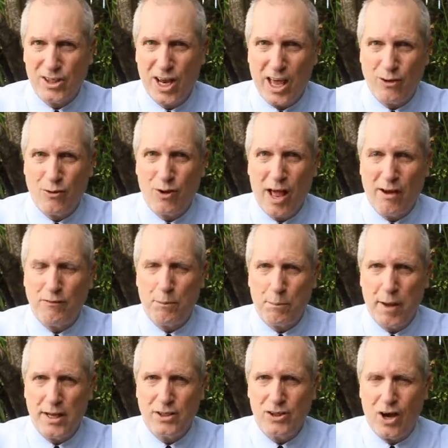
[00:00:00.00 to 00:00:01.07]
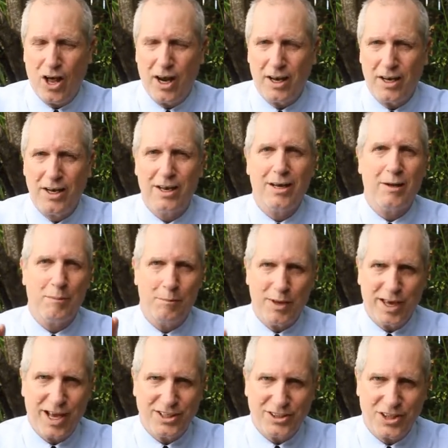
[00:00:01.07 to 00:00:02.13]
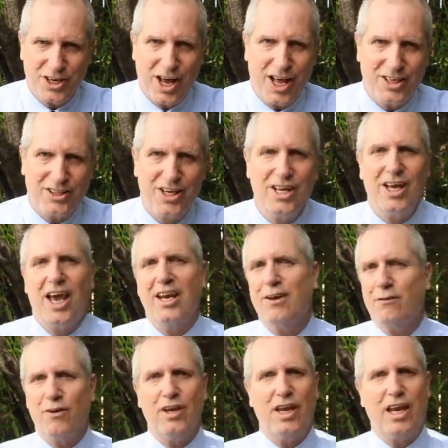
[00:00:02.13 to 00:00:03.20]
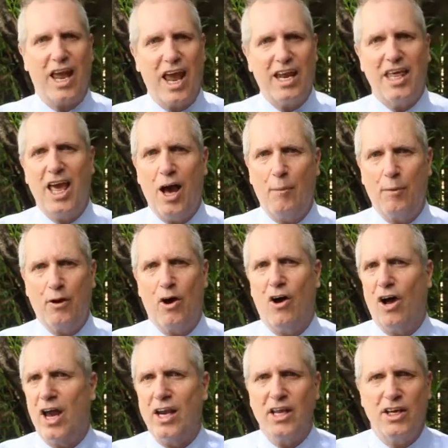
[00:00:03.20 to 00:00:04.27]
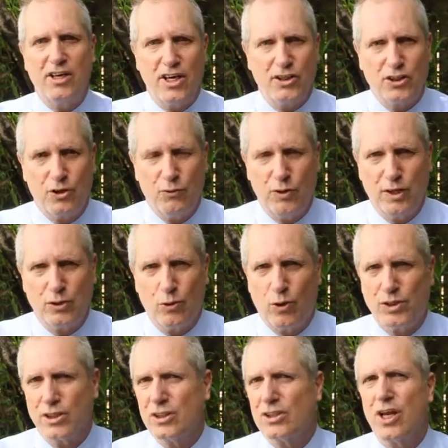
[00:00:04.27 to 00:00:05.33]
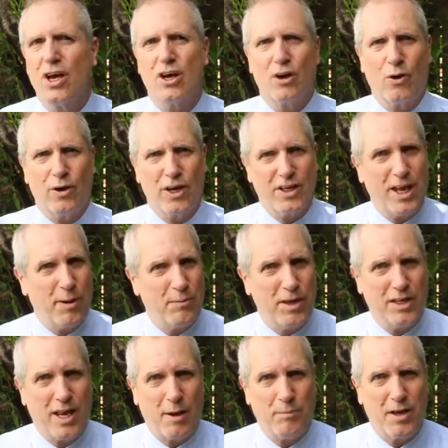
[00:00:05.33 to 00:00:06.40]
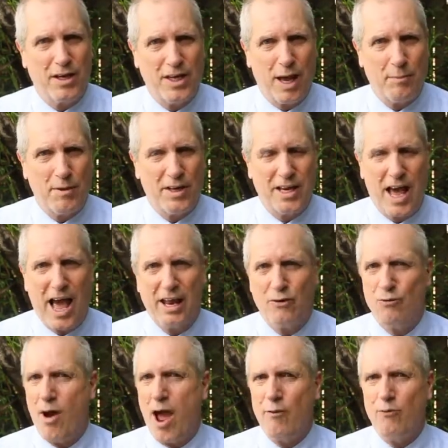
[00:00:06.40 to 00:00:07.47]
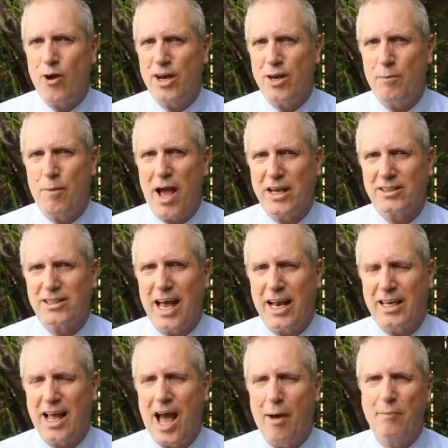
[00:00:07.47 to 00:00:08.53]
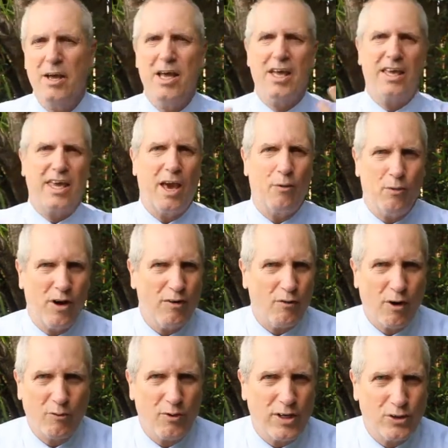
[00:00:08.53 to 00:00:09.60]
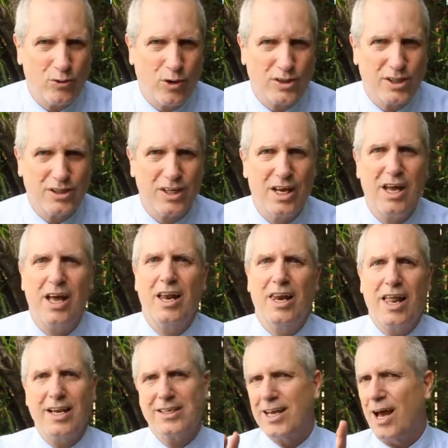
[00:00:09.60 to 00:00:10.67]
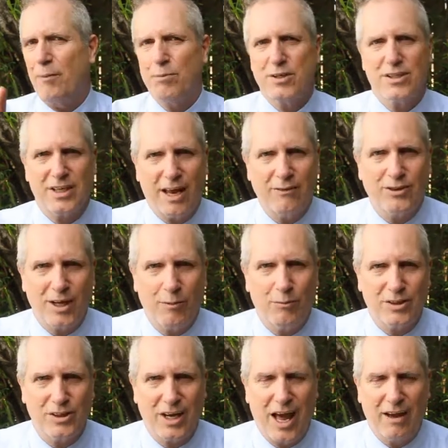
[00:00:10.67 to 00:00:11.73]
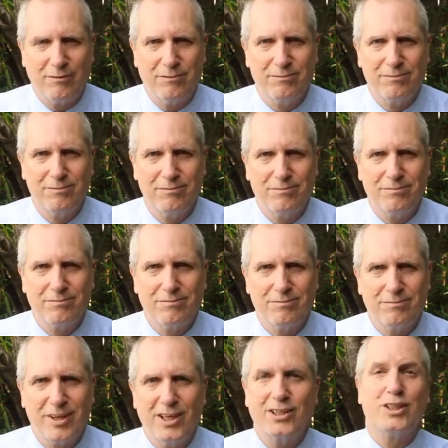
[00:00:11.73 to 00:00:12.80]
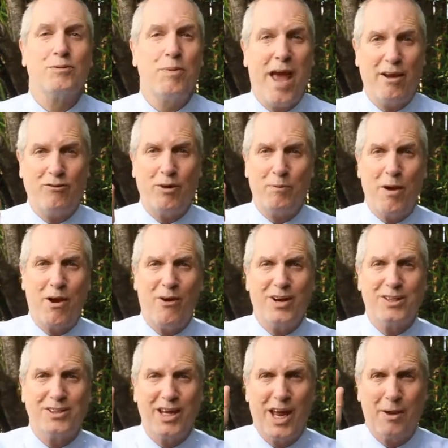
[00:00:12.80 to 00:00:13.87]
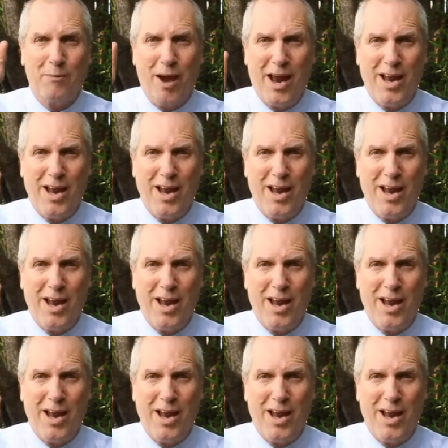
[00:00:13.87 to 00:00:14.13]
like your life depends on it, because it does. And if you need any help at all, any additional resources, go to www.driveredinabox.com. Get one of our resources. Let us help you save someone's life. This is Patrick Barrett saying